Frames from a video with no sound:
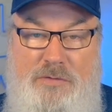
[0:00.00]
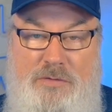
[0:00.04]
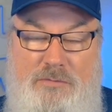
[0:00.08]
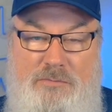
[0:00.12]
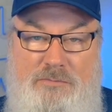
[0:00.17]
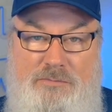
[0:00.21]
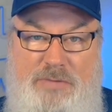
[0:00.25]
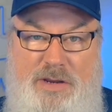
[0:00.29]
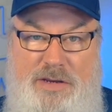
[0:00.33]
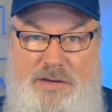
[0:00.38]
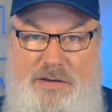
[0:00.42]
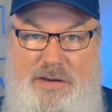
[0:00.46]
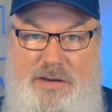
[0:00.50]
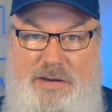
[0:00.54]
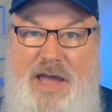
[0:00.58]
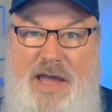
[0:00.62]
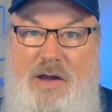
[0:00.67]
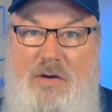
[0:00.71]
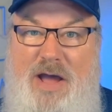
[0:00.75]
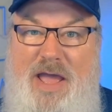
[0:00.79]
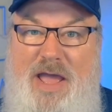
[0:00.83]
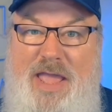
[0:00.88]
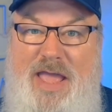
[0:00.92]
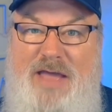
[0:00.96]
But
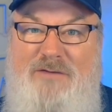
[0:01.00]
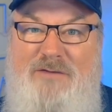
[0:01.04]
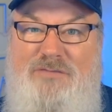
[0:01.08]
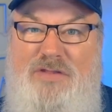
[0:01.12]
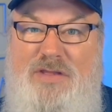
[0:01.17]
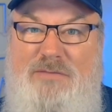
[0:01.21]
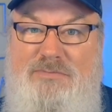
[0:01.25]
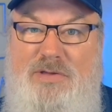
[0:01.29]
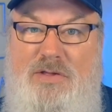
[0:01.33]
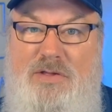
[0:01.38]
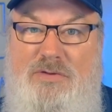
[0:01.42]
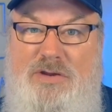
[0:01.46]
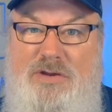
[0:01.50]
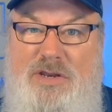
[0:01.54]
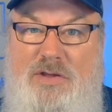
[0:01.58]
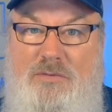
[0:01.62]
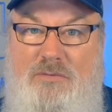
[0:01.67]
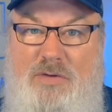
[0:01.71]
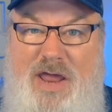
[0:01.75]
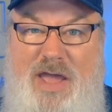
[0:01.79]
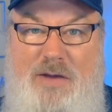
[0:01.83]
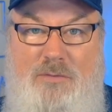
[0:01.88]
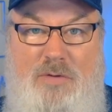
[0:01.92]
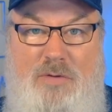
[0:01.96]
now I have the ability,
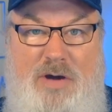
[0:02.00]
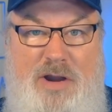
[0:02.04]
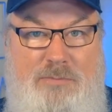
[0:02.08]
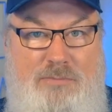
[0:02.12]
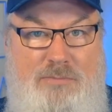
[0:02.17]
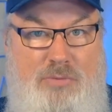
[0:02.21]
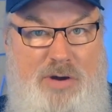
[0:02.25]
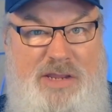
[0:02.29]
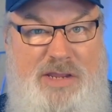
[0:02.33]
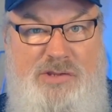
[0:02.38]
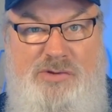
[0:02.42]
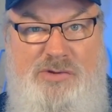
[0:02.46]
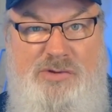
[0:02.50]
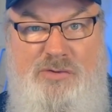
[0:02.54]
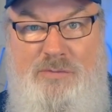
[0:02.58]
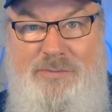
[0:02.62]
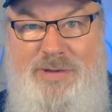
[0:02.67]
when I want to brainstorm